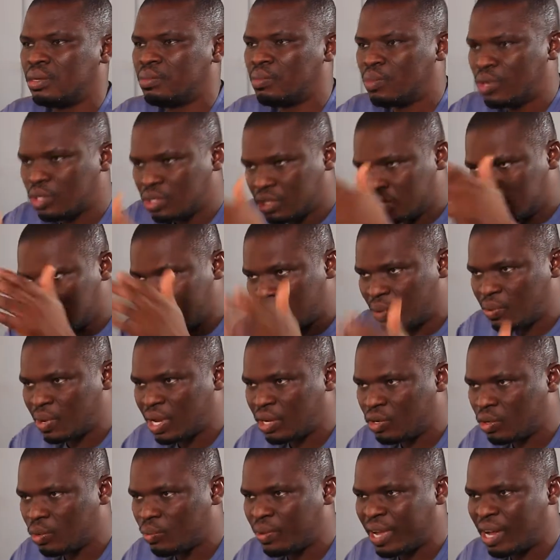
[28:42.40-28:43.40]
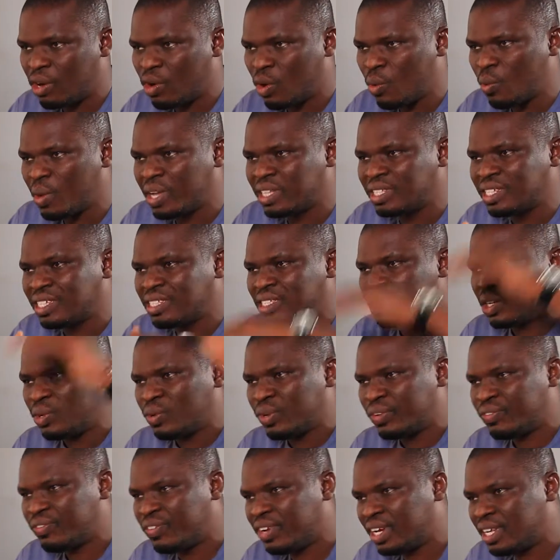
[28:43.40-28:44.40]
model that we are doing. We are not waiting
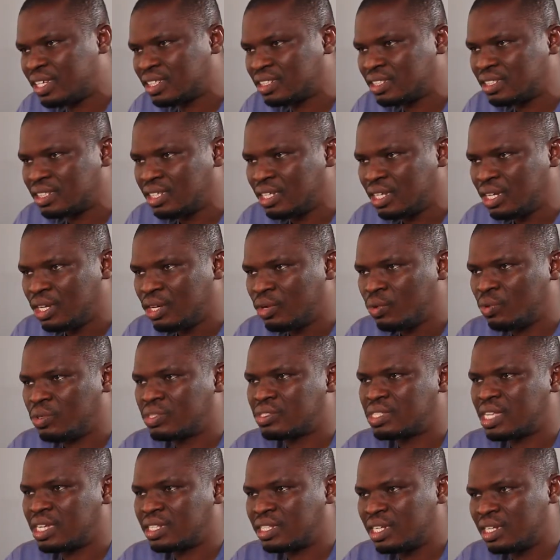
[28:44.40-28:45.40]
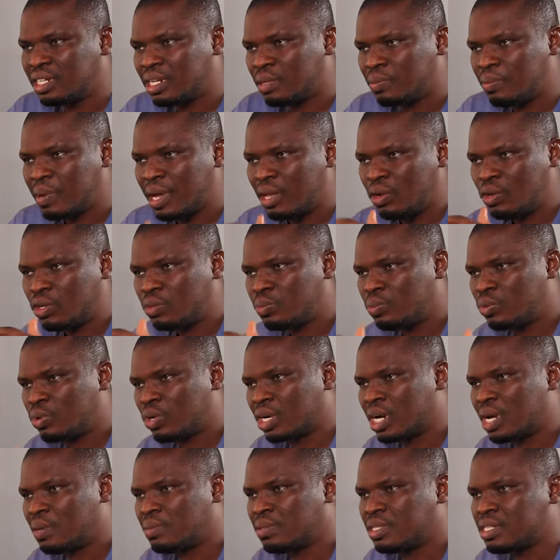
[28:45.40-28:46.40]
till we finish. We started the pilot
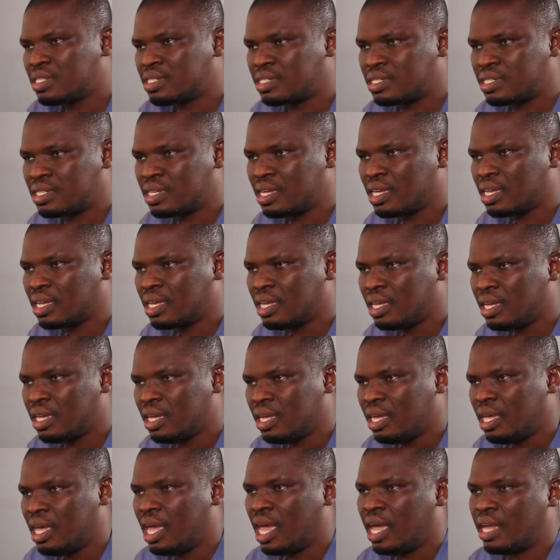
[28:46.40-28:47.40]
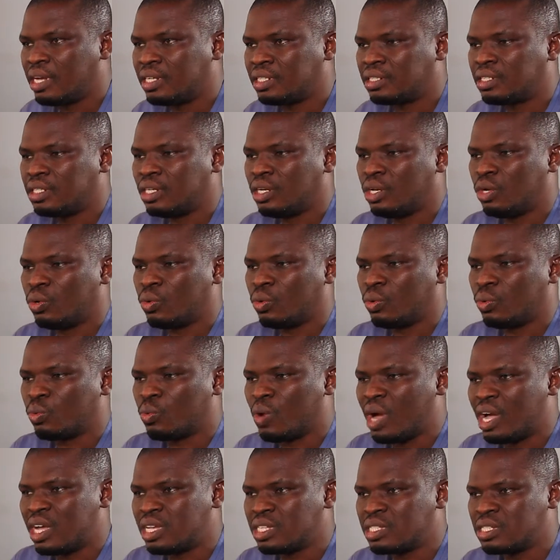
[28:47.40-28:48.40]
program this year. And
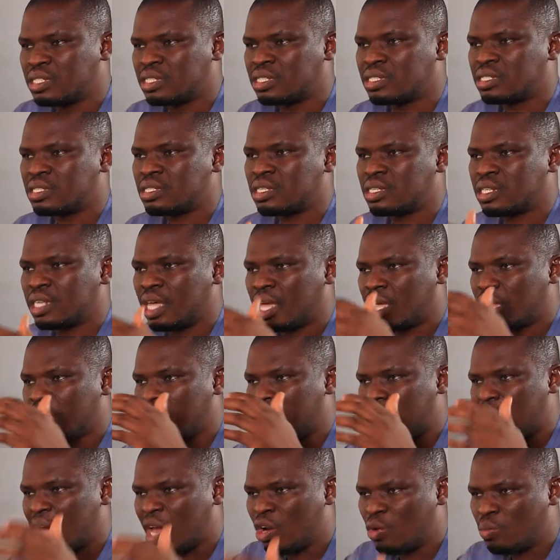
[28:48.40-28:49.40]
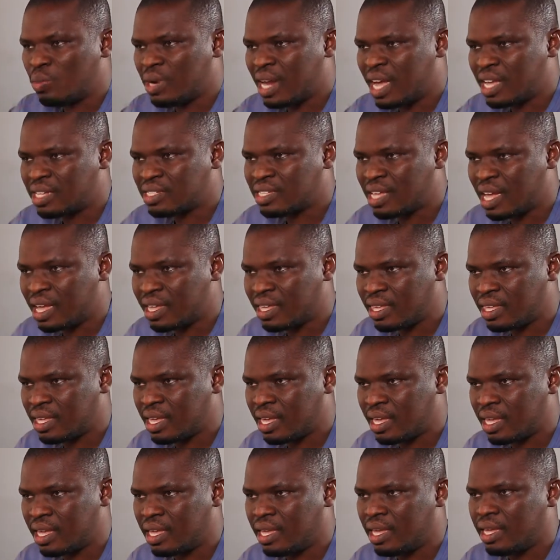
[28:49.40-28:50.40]
once the alumni are
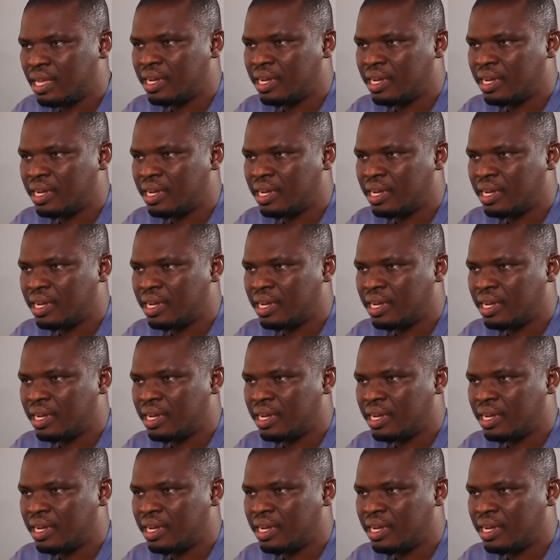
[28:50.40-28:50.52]
here,